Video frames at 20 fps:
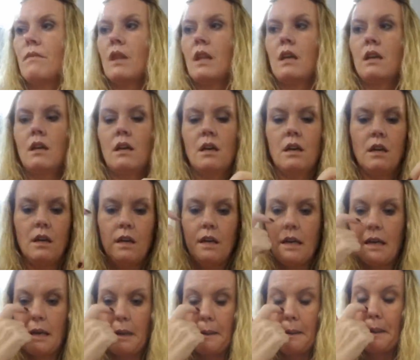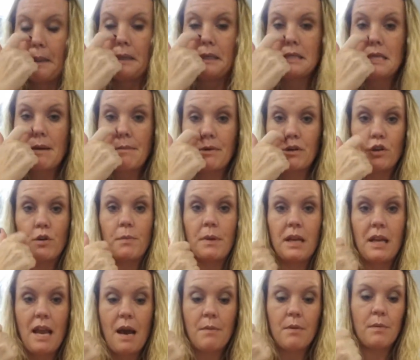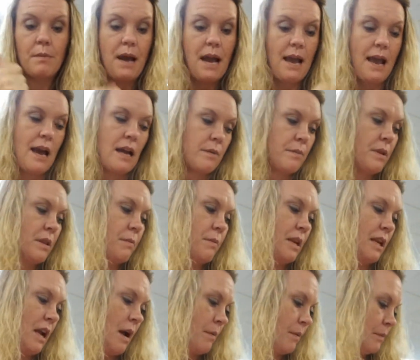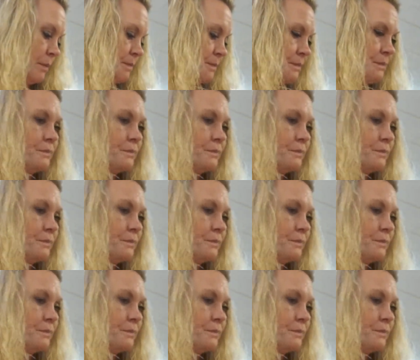Uh, anytime I do a mini album, I add them in the mini album.